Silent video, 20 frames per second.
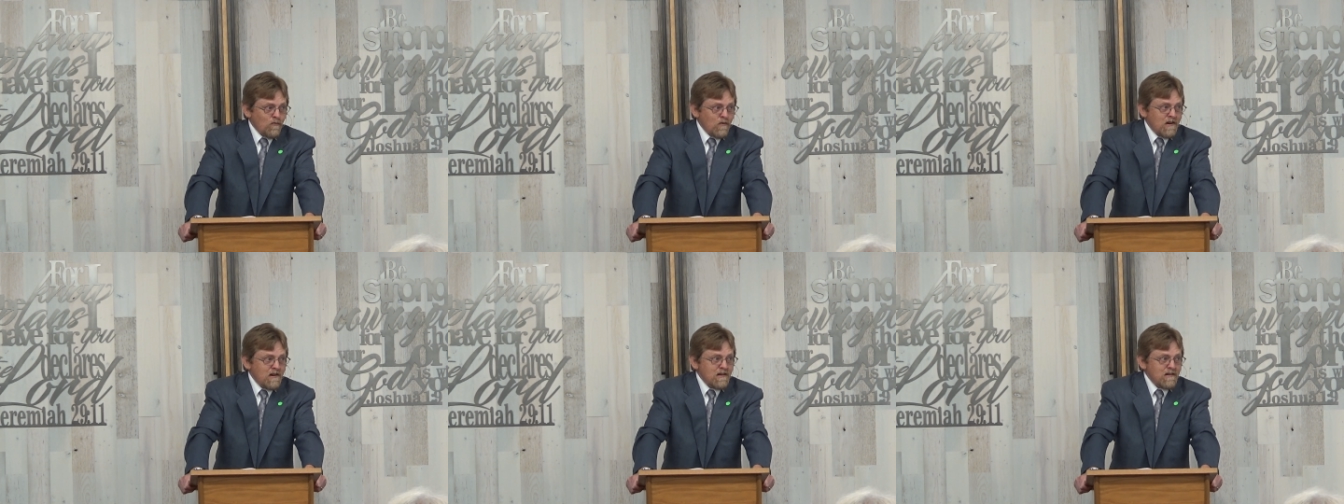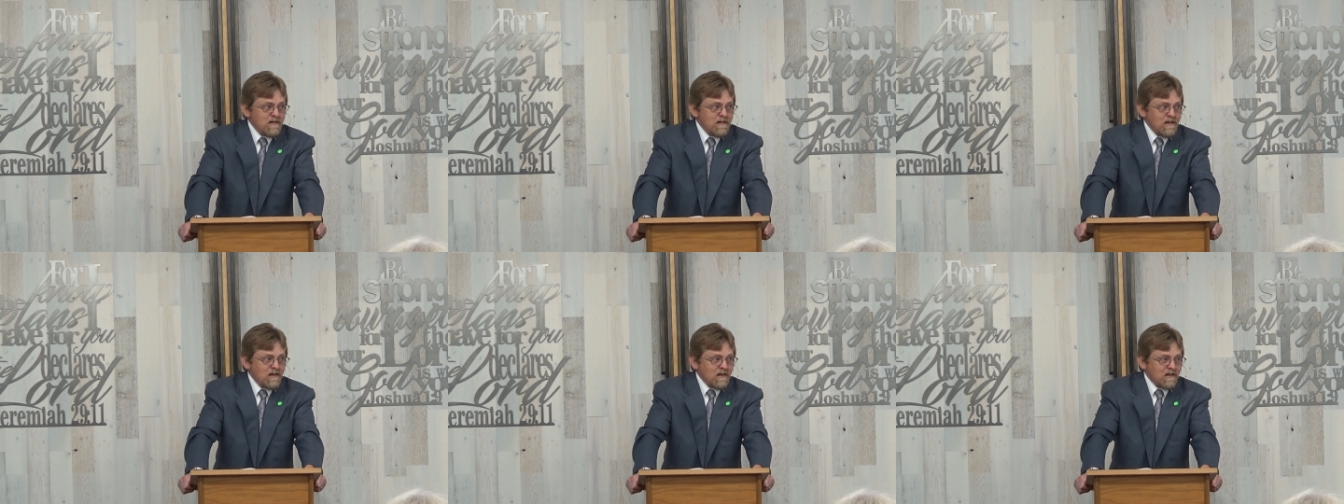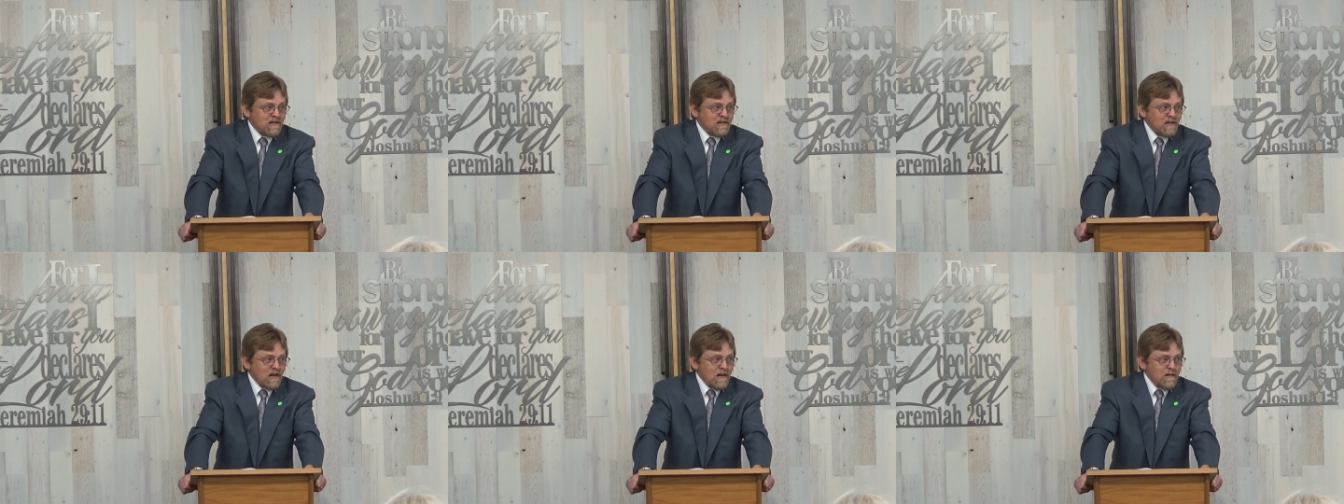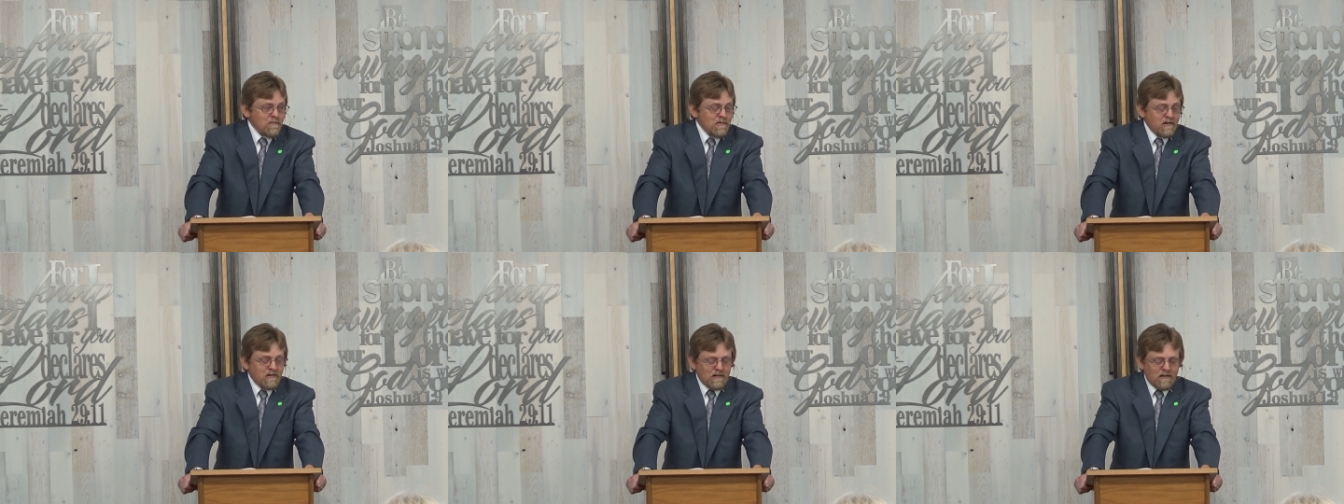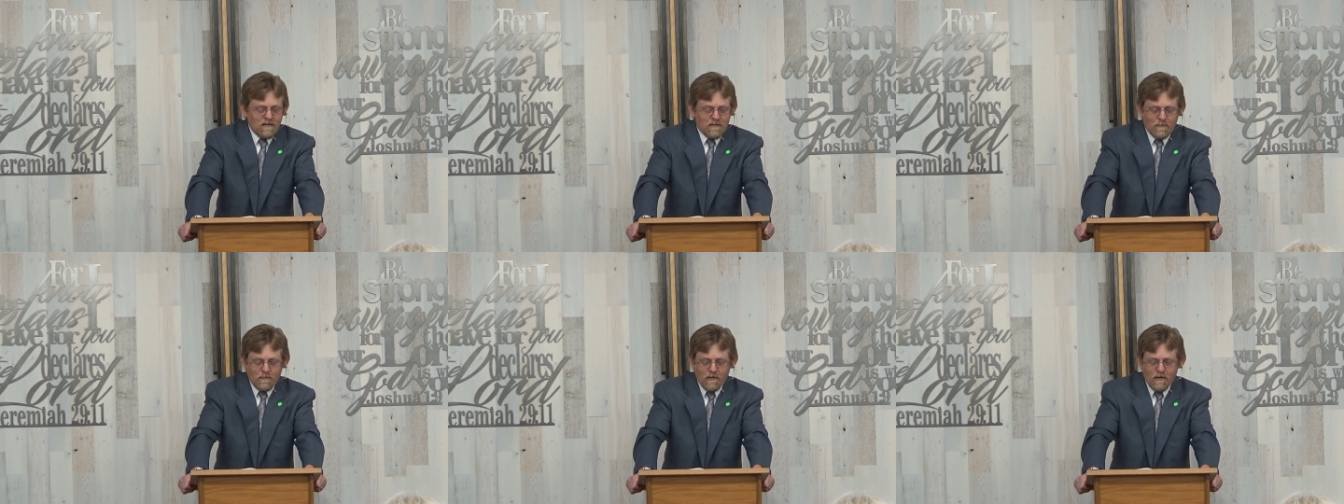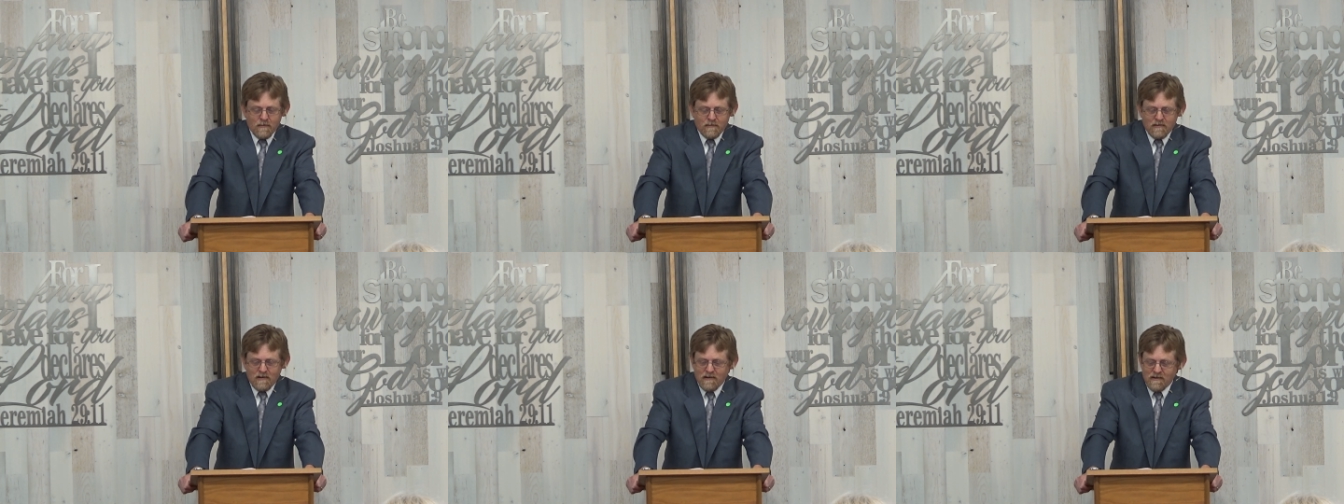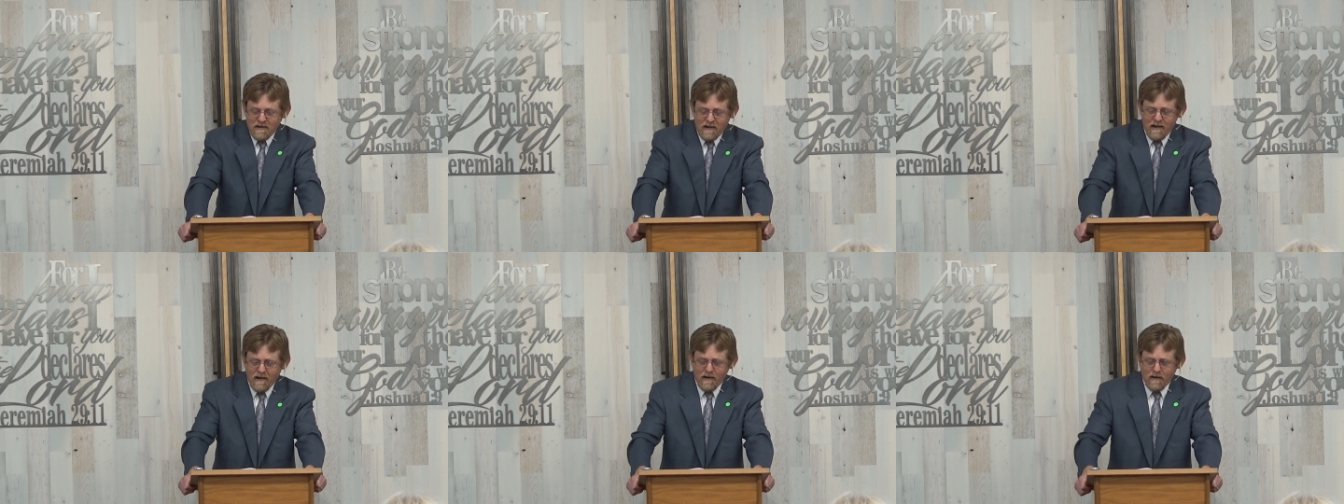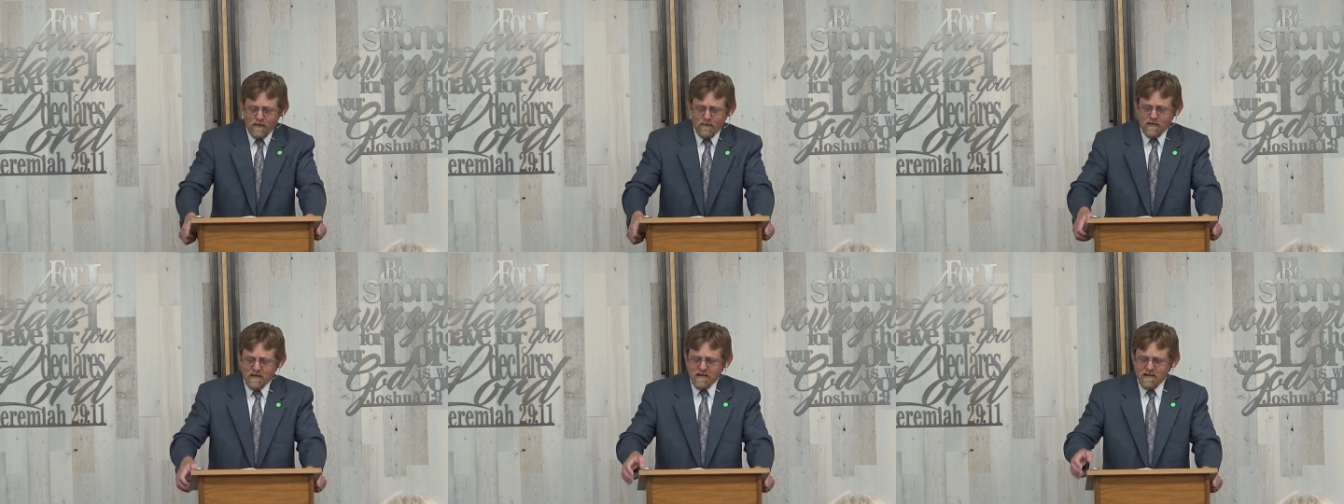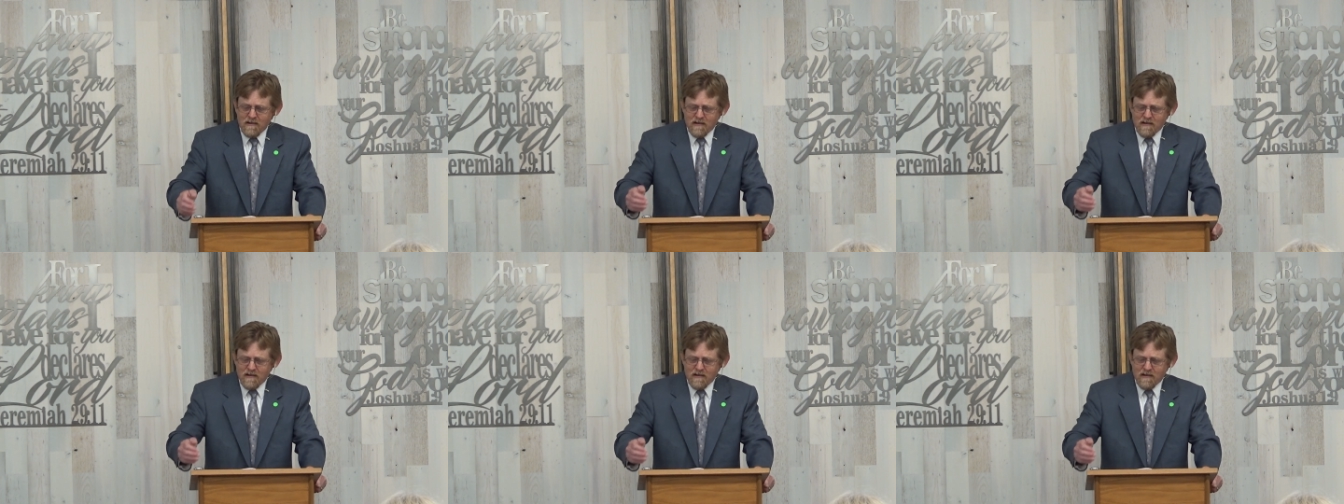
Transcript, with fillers: whinnying in excitement at the thought that now